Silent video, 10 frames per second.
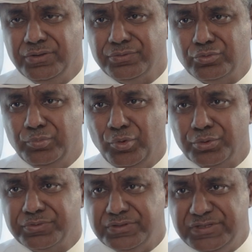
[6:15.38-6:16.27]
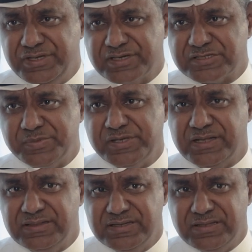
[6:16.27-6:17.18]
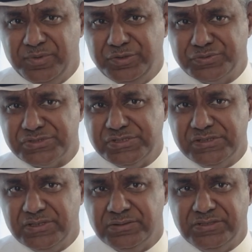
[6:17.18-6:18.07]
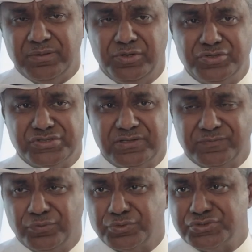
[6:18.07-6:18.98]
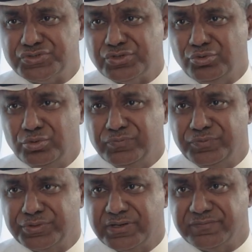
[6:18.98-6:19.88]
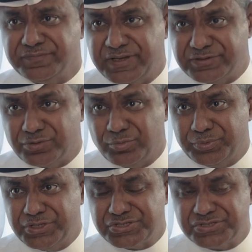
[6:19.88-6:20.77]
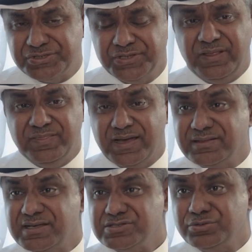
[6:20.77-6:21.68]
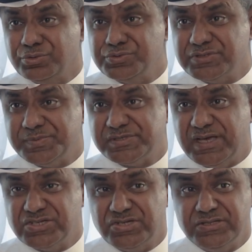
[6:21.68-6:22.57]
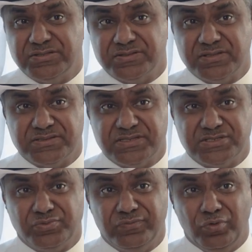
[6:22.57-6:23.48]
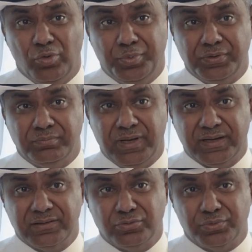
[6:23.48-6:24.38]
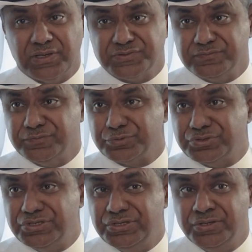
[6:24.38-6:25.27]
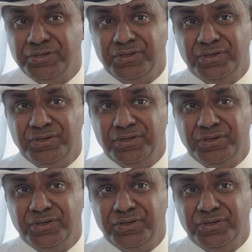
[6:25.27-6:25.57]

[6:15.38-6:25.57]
through both DXB and DWC. DWC, of course, is the home for our freighter operation, and that has grown substantially since we've opened back in 2014,